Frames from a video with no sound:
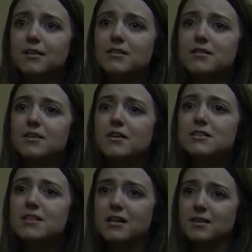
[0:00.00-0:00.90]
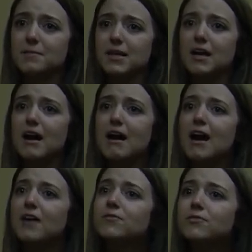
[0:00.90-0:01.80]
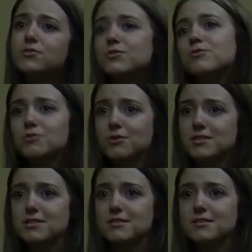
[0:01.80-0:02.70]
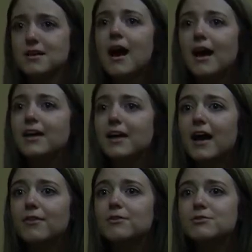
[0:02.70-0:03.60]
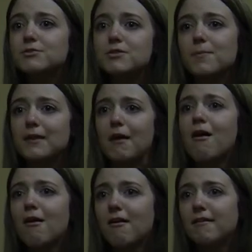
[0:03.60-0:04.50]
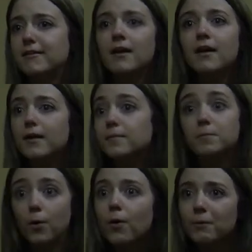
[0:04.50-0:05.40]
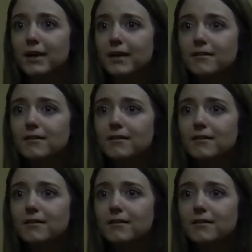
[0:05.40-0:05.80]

So you're telling me I have two choices. I could either do something hard and boring,